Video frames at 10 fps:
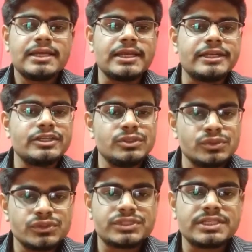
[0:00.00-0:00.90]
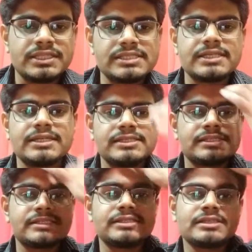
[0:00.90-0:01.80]
and used in the
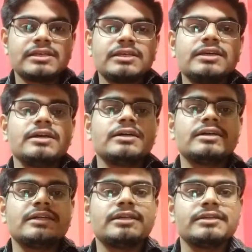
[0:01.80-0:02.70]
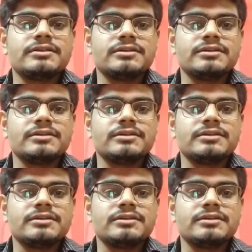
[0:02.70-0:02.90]
sentences, and